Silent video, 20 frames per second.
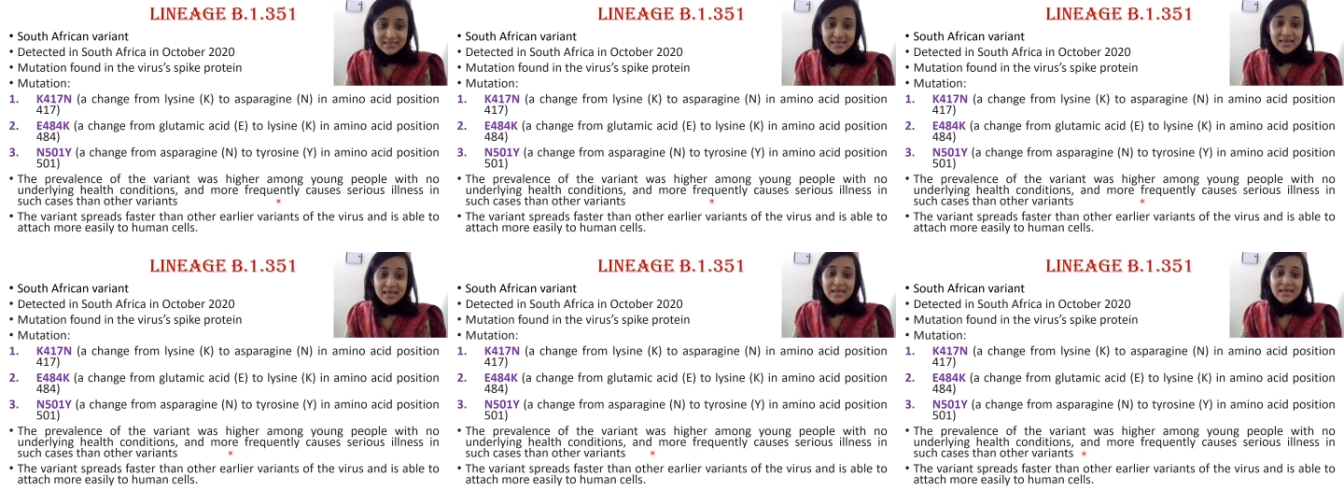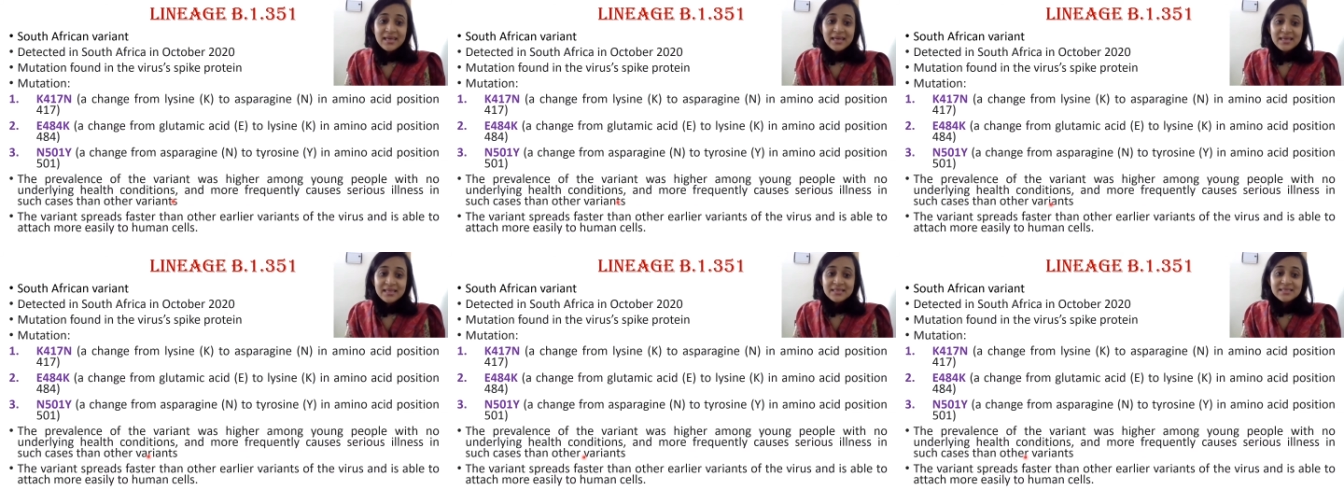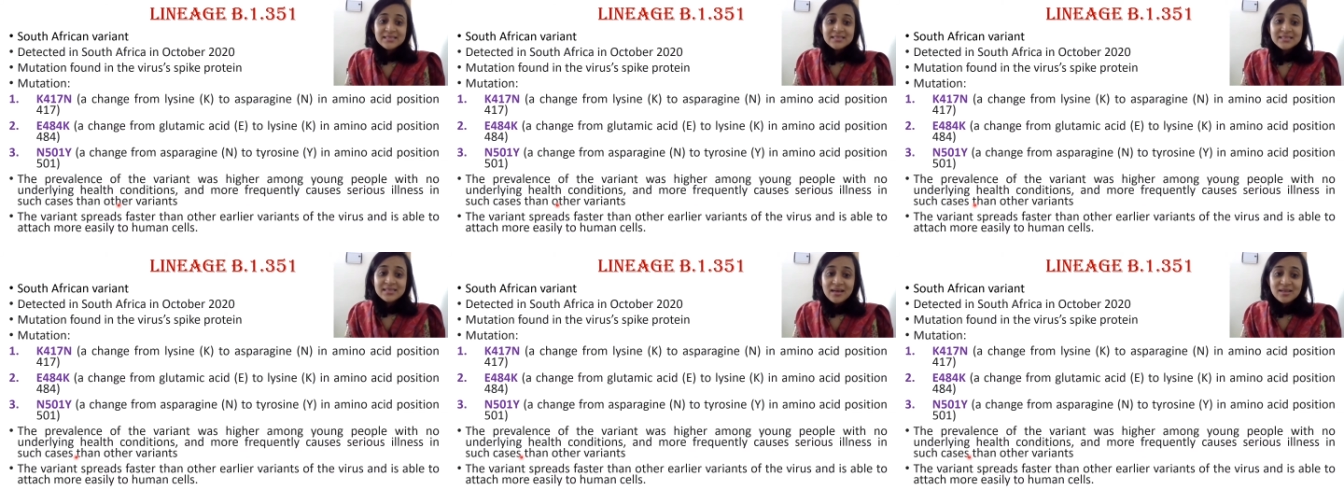in
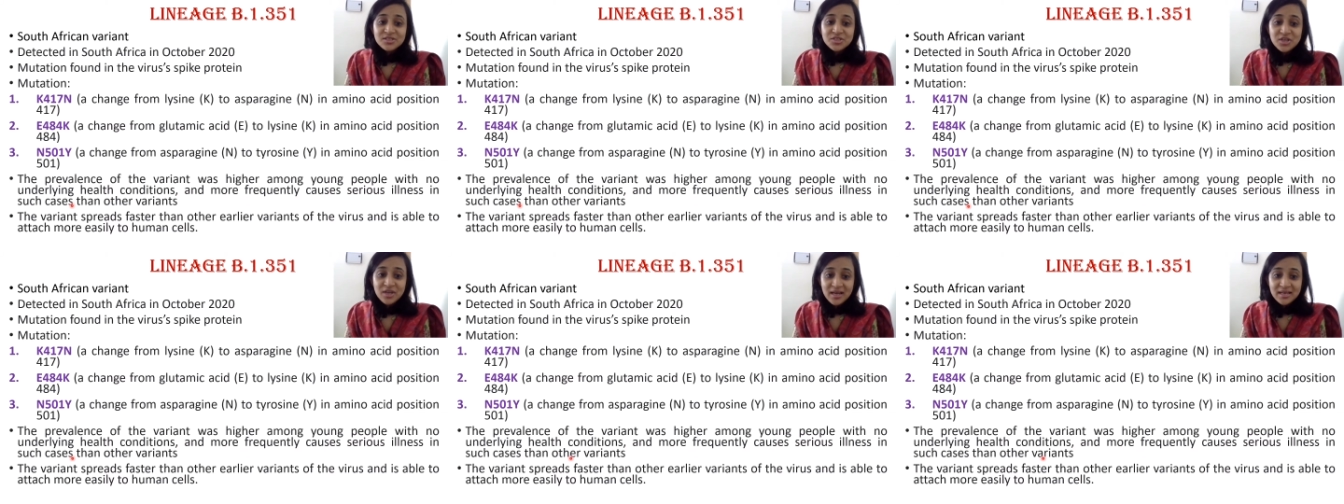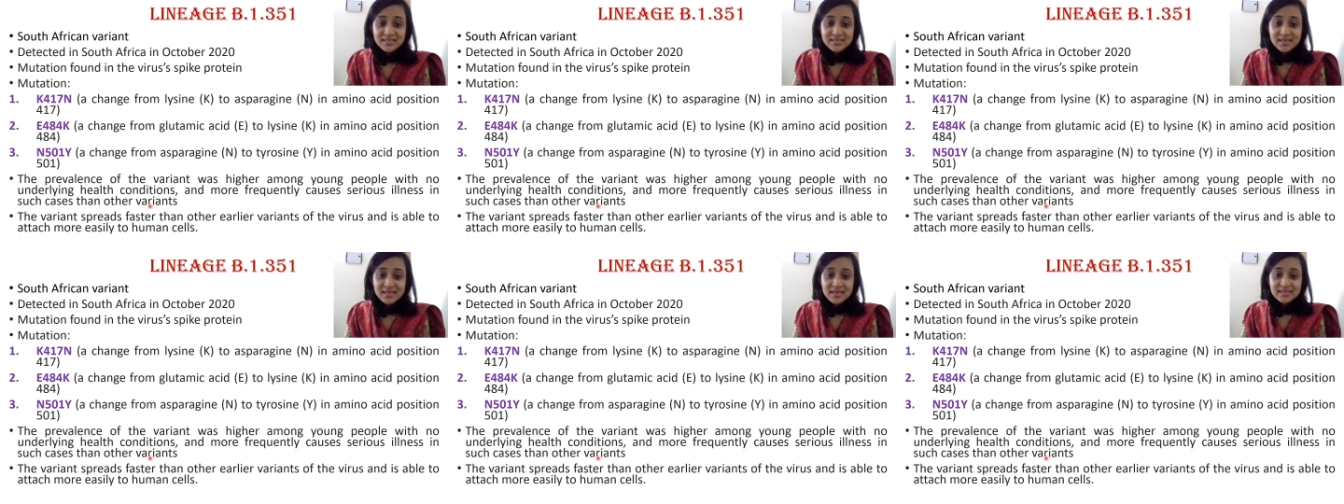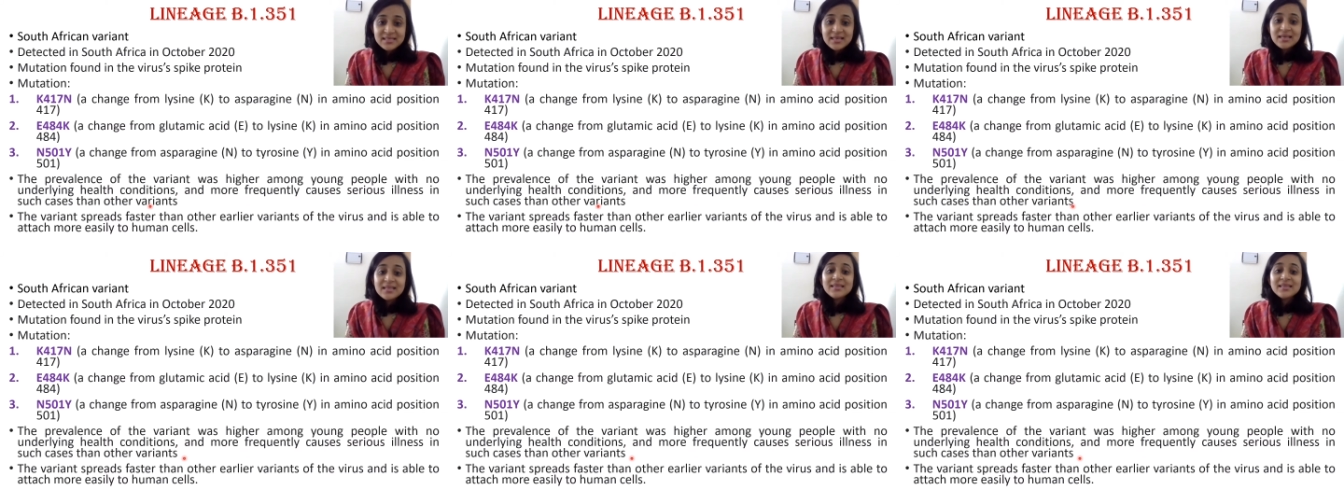such cases
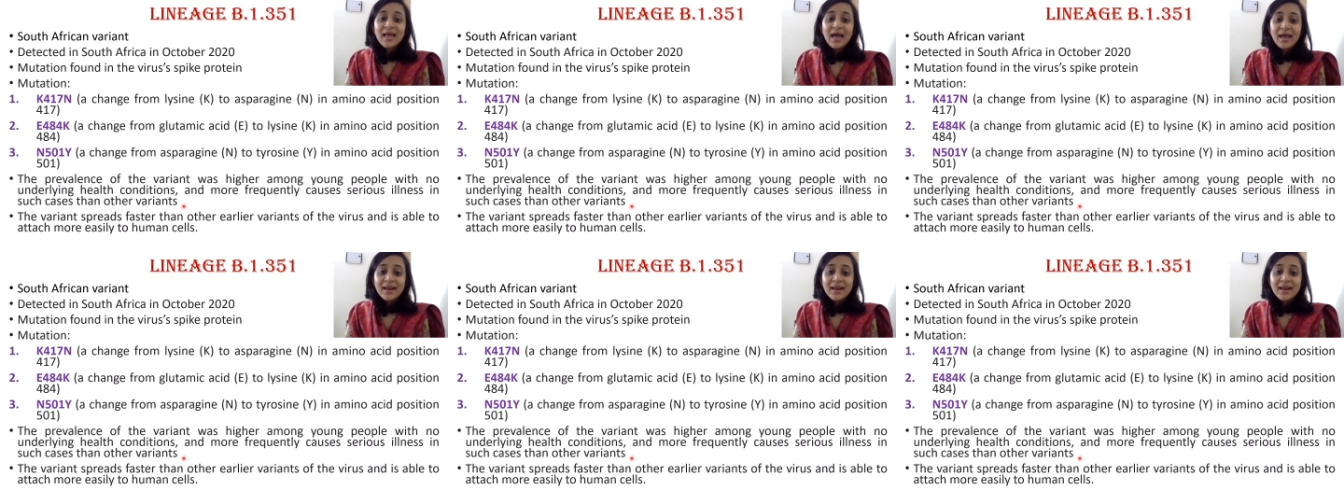than